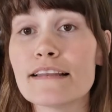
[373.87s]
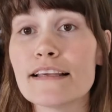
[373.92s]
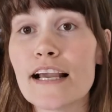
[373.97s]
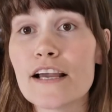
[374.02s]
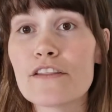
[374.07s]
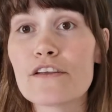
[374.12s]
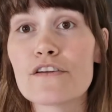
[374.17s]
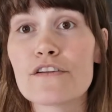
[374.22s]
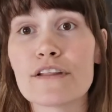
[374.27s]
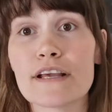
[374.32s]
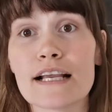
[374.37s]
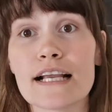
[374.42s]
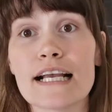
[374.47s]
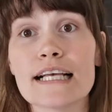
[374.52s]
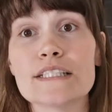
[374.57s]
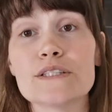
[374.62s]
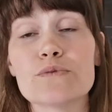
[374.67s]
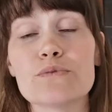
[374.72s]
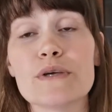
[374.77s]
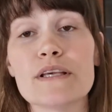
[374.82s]
The other
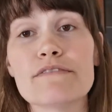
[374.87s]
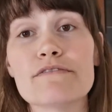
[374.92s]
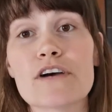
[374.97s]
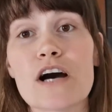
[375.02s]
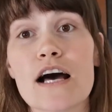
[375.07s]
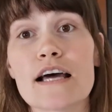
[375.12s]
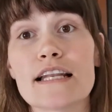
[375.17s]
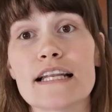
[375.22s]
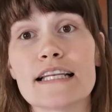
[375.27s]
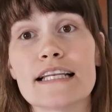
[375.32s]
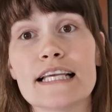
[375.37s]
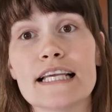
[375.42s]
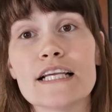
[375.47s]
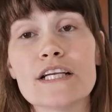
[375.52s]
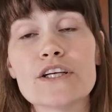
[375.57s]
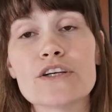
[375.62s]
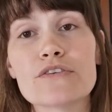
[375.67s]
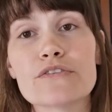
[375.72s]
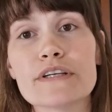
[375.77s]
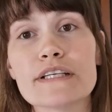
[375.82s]
thing is we've got an
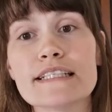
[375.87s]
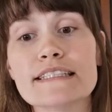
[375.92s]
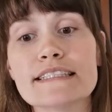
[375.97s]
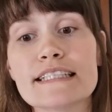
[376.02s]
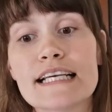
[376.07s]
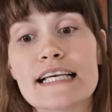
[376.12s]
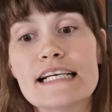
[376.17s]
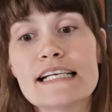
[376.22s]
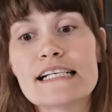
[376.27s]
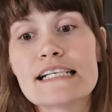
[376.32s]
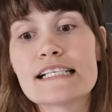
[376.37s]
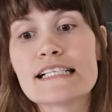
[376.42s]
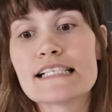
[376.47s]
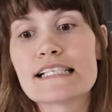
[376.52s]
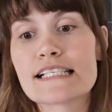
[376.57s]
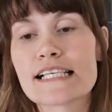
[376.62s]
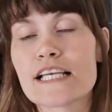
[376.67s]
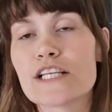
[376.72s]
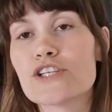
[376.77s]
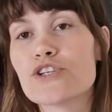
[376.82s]
increased
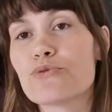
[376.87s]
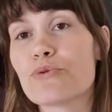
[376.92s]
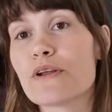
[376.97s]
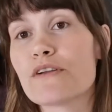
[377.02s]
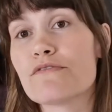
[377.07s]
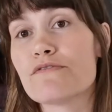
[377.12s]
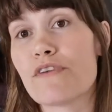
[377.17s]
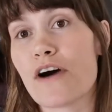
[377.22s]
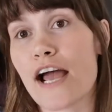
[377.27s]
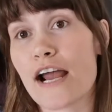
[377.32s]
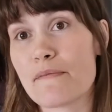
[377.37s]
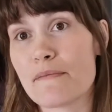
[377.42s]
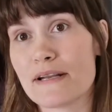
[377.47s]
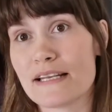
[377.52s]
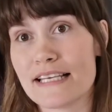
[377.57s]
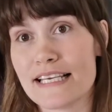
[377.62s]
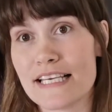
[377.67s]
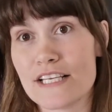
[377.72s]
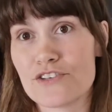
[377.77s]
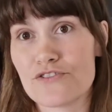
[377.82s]
skin to
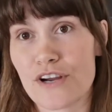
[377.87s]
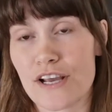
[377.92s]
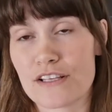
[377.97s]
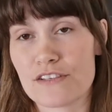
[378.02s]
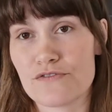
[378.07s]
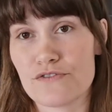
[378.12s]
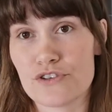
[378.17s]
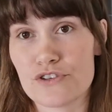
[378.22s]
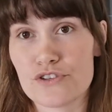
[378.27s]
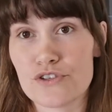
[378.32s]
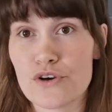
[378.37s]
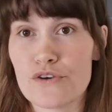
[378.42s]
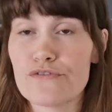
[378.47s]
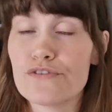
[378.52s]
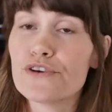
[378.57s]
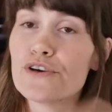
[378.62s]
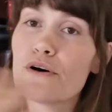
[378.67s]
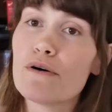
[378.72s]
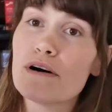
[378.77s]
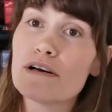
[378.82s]
environment heat transfer. So
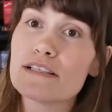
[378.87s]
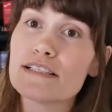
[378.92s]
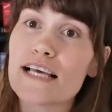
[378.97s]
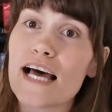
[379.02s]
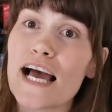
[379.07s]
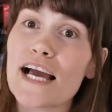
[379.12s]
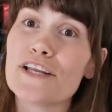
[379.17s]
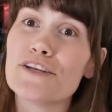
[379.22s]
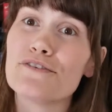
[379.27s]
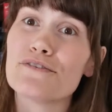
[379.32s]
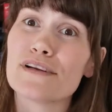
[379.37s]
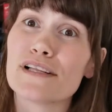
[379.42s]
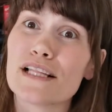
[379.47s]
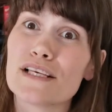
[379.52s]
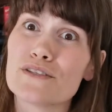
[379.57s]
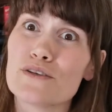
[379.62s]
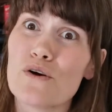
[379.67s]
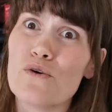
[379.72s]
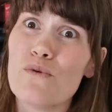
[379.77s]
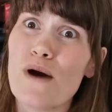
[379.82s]
if you go outside, you
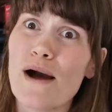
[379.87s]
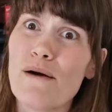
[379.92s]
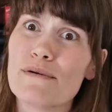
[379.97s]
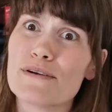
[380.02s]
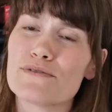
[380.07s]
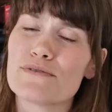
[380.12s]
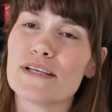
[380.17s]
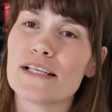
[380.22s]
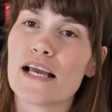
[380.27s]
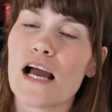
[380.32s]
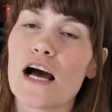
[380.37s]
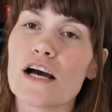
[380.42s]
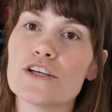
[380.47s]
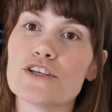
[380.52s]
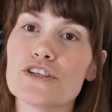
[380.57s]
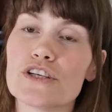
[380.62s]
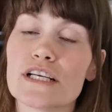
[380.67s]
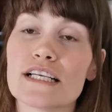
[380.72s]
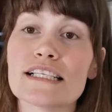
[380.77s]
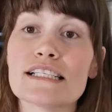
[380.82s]
realize, oh wow, it's really
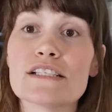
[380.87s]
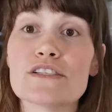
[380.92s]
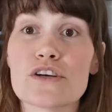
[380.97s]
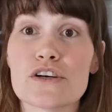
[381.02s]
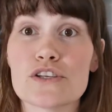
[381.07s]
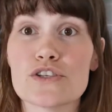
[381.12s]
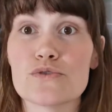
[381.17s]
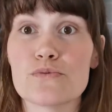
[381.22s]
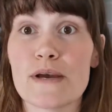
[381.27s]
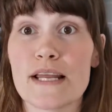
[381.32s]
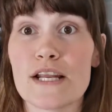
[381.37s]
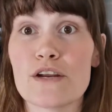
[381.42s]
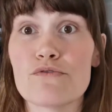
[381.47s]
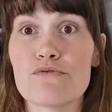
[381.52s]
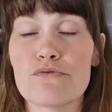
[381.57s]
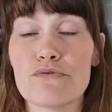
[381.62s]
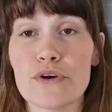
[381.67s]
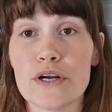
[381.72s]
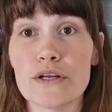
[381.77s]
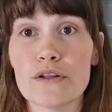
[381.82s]
hot. You're going to start
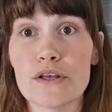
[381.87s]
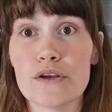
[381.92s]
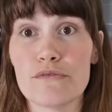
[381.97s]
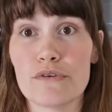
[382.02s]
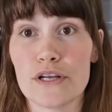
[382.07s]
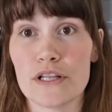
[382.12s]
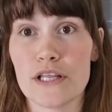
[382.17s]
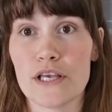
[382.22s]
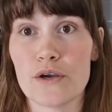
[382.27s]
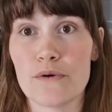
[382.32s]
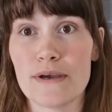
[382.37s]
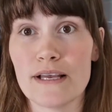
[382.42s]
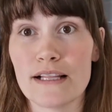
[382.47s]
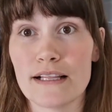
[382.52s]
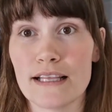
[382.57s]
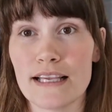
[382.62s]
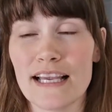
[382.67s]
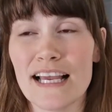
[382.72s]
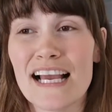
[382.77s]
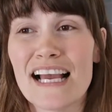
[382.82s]
sweating really, really
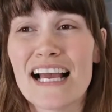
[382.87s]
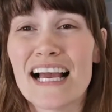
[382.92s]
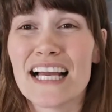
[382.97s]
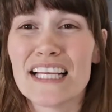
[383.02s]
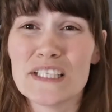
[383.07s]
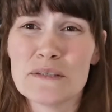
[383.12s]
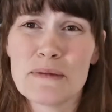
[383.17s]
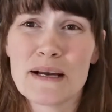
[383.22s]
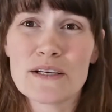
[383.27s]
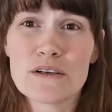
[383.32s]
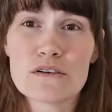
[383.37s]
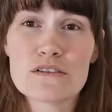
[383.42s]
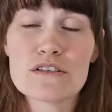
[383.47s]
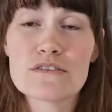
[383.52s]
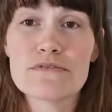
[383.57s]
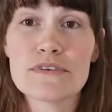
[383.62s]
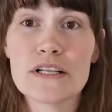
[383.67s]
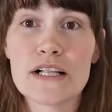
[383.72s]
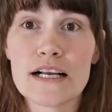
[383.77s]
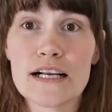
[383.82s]
quickly. And you might
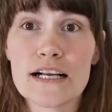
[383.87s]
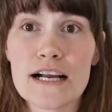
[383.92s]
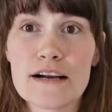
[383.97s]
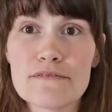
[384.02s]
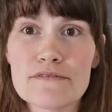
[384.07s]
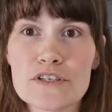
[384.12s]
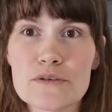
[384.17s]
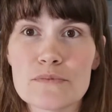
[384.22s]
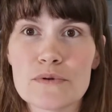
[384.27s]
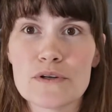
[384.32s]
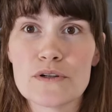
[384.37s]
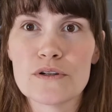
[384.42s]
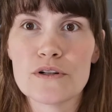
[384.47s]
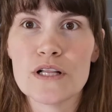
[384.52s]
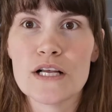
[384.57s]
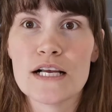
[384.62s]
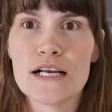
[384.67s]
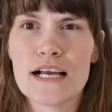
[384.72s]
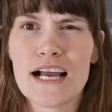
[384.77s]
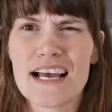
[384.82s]
also feel
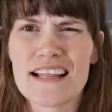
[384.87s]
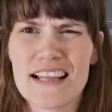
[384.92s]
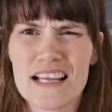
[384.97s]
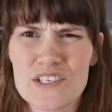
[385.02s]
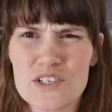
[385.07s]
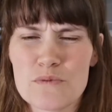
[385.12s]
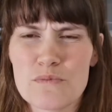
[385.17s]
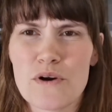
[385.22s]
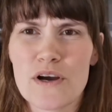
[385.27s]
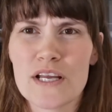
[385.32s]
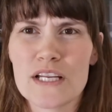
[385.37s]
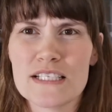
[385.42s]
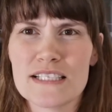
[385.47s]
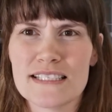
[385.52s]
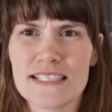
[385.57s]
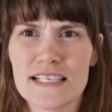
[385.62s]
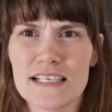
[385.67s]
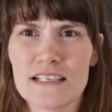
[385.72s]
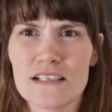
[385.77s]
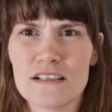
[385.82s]
uncomfortable, and that's your
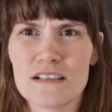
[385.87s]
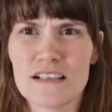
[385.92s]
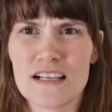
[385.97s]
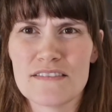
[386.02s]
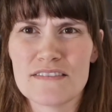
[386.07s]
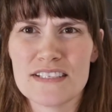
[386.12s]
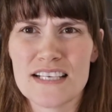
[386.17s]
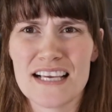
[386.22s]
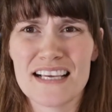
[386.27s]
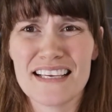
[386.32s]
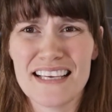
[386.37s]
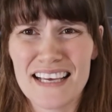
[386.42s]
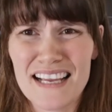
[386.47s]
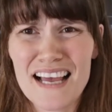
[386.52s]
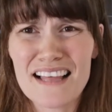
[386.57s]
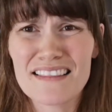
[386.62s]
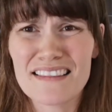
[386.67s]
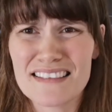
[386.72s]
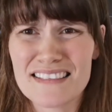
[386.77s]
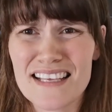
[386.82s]
body's signal of saying,
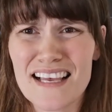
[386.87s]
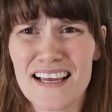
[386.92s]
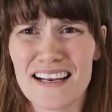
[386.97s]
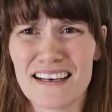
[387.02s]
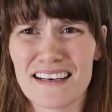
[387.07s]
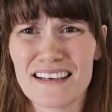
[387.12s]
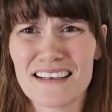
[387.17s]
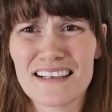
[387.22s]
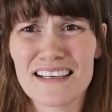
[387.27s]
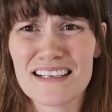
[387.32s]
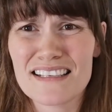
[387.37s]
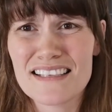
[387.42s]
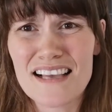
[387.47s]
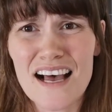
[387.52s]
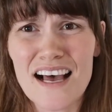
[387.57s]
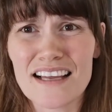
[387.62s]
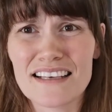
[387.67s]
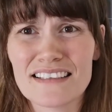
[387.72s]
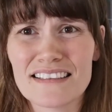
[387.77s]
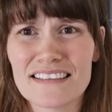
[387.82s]
get out the sun, it's
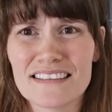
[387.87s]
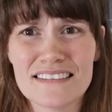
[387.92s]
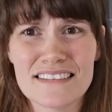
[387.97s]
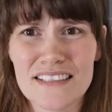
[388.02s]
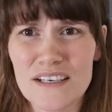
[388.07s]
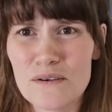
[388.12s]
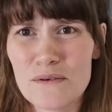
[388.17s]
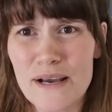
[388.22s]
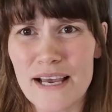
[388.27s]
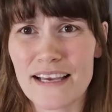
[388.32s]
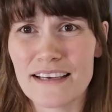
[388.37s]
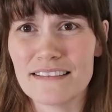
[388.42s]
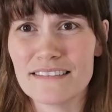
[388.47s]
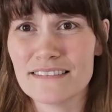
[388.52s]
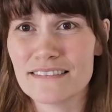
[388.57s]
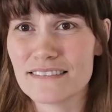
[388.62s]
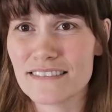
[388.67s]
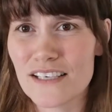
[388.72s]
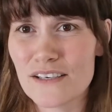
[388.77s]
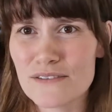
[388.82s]
hot, go
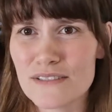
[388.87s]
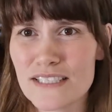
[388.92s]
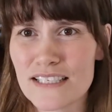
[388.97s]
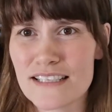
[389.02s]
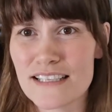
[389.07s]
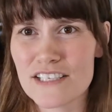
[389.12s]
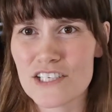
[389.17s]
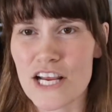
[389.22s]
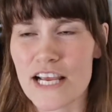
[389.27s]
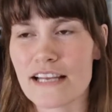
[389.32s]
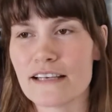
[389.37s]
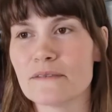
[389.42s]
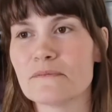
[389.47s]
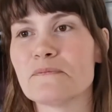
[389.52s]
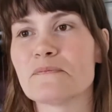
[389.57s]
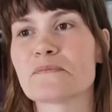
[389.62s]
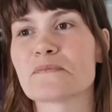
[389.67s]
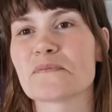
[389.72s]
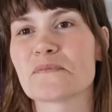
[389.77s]
away, go sit in the shade.